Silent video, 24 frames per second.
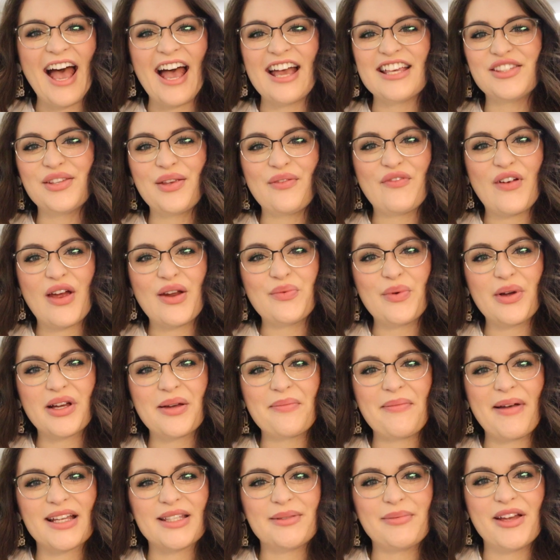Hi Sleep Friend,
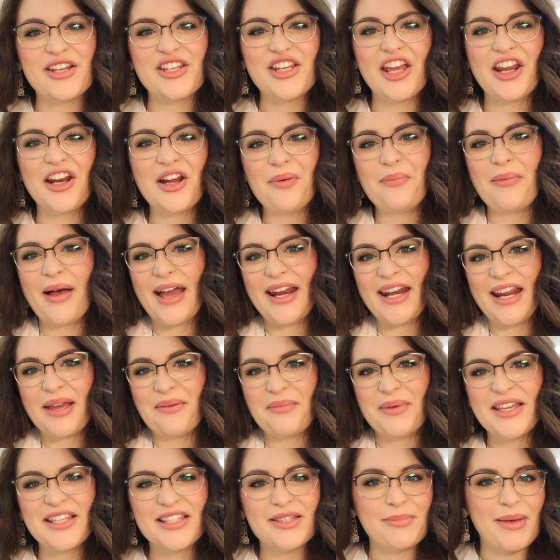welcome back to my channel. My
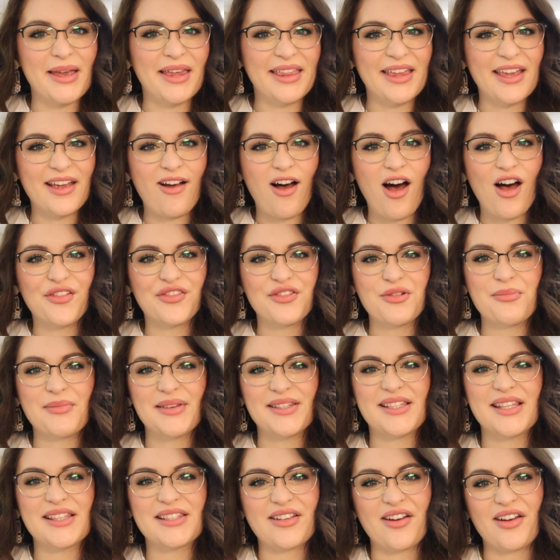name is Maylene Call from
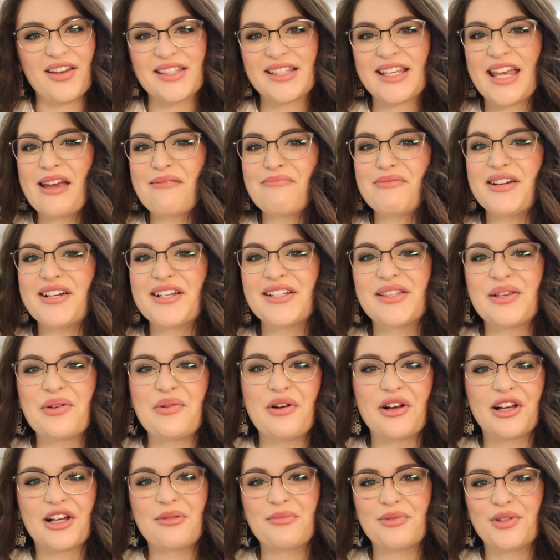Mrs. Call's Campers.
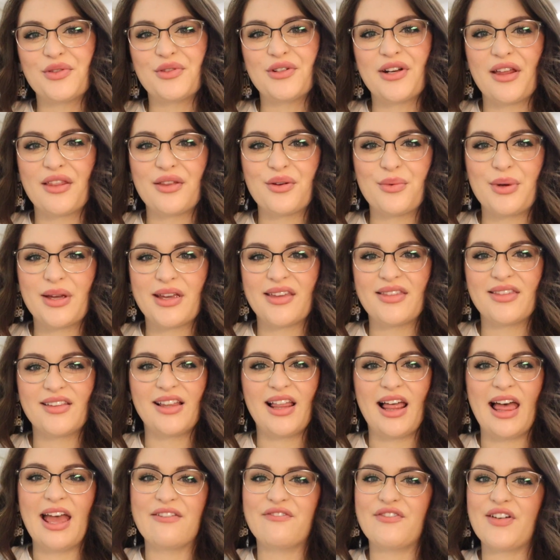Welcome to another week in the
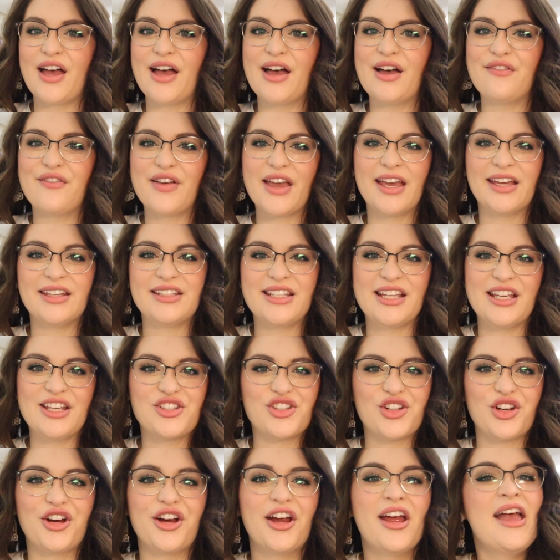life of a
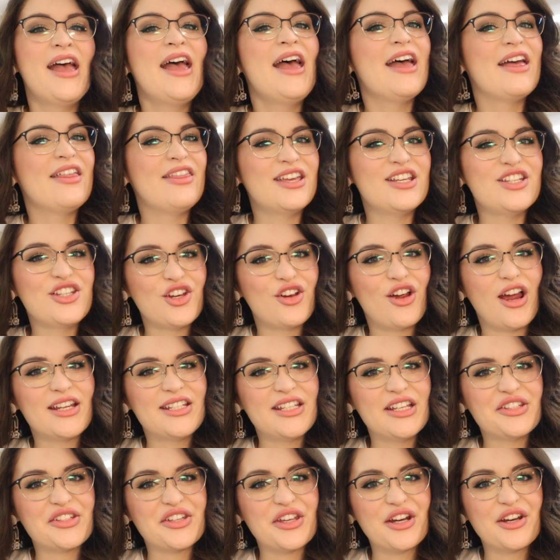teacher. This year I
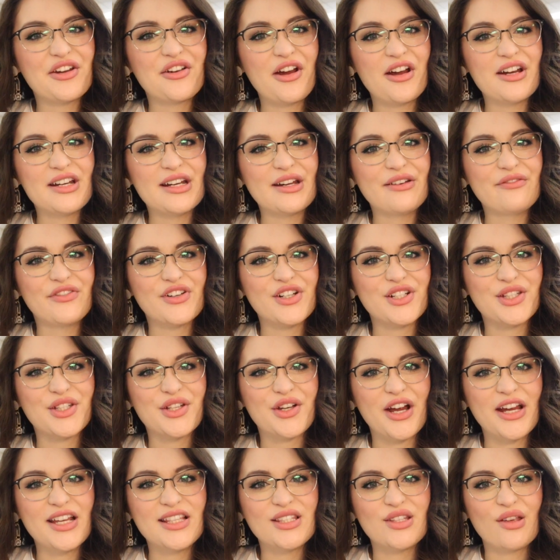teach kindergarten and first
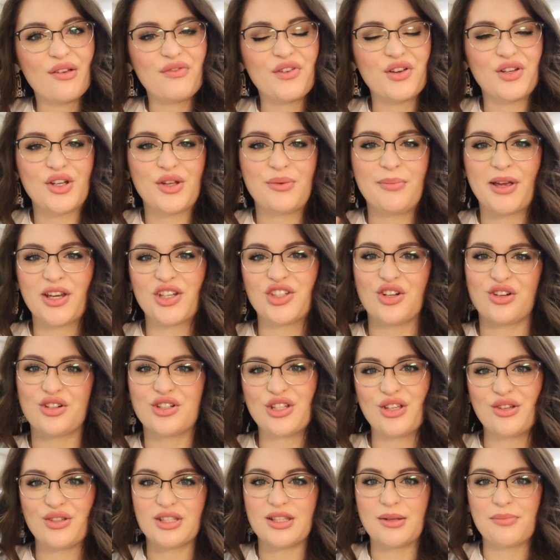grade, so if you're new, make sure
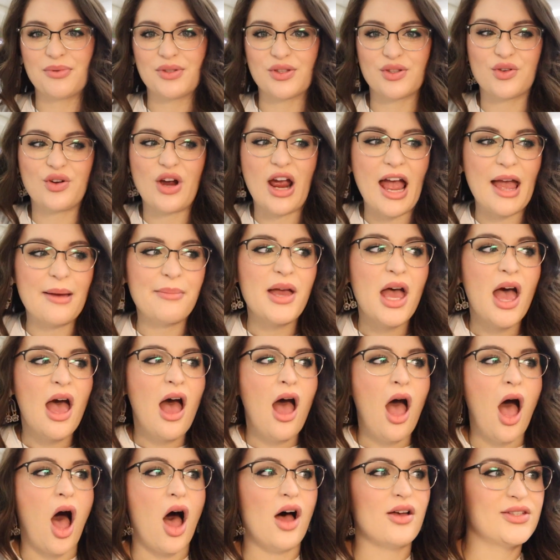to subscribe.
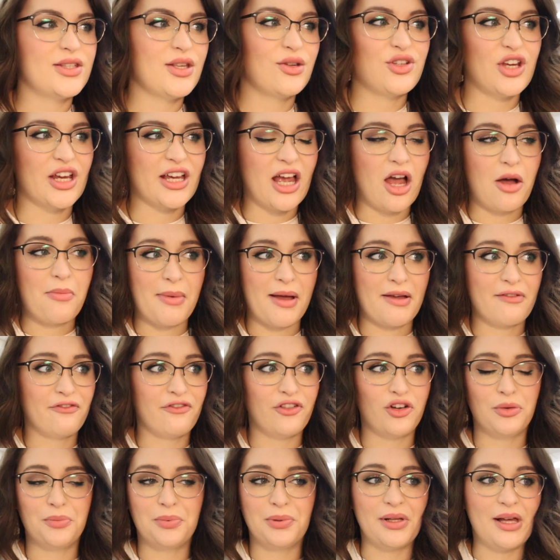Also check out my
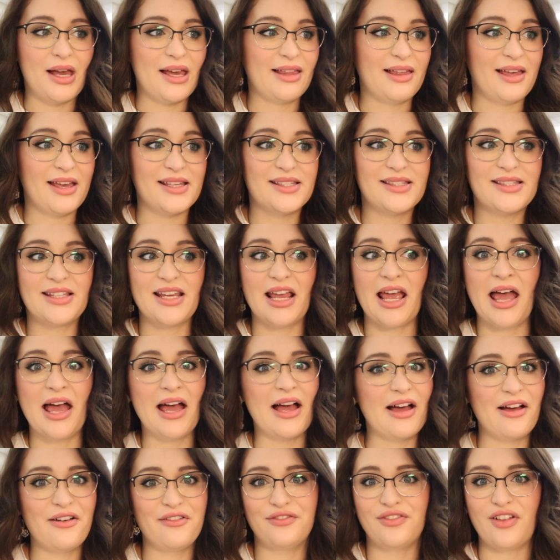full playlist
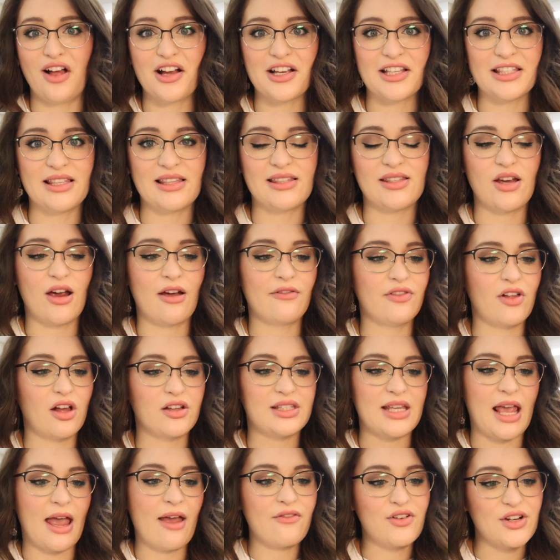of vlogs this year. I
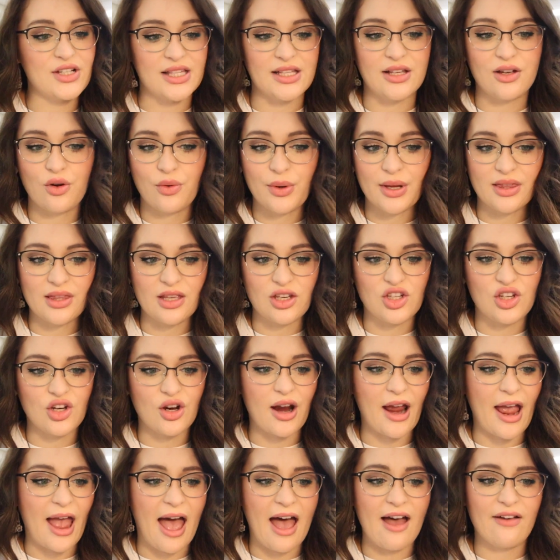vlogged every single week this year.
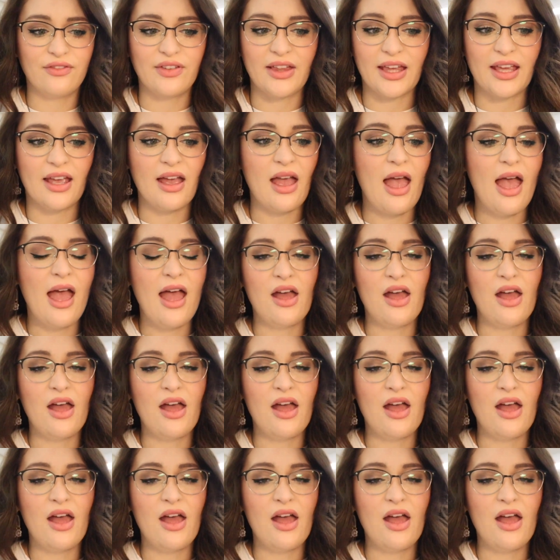I have like